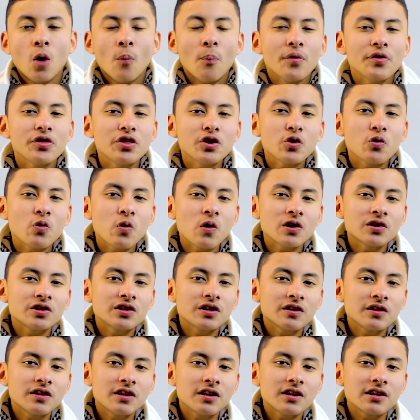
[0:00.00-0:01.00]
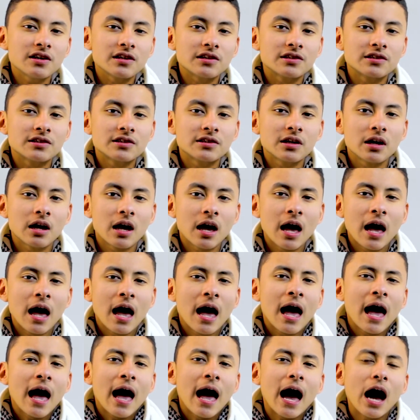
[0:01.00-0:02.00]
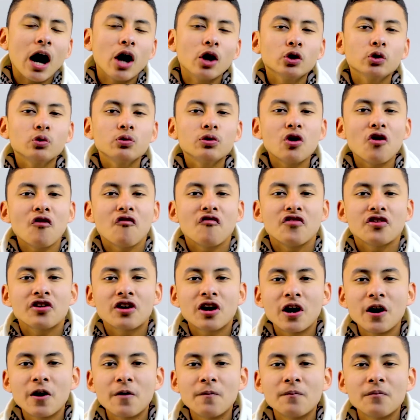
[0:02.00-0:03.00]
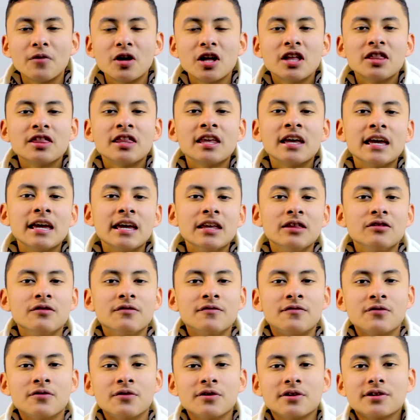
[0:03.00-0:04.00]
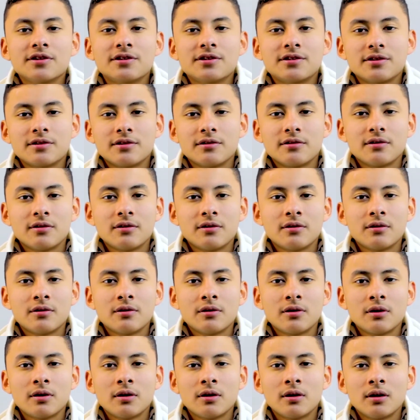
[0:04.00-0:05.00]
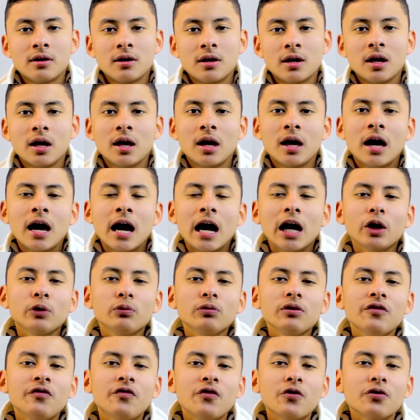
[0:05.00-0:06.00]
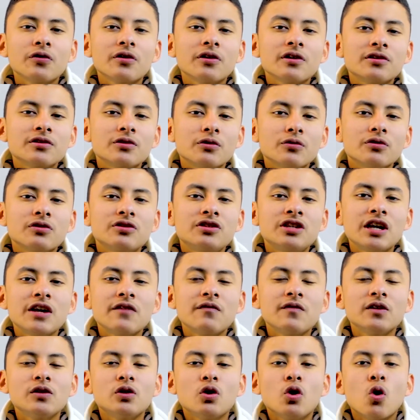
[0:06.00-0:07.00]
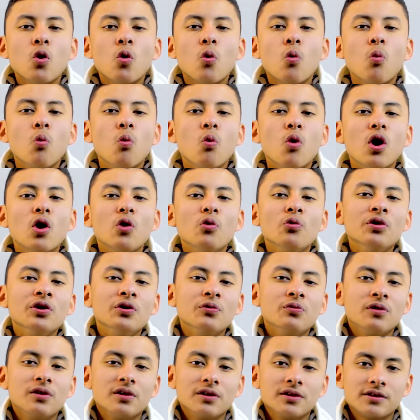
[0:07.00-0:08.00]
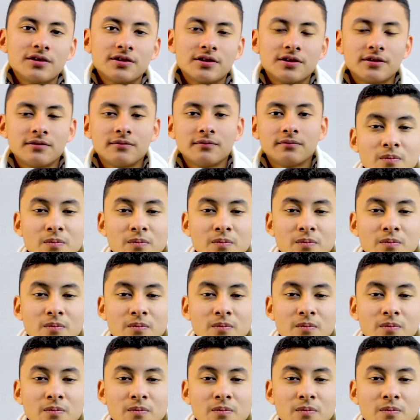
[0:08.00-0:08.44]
But the question is, how do we overcome the inner voice? How do we focus on achieving what we want.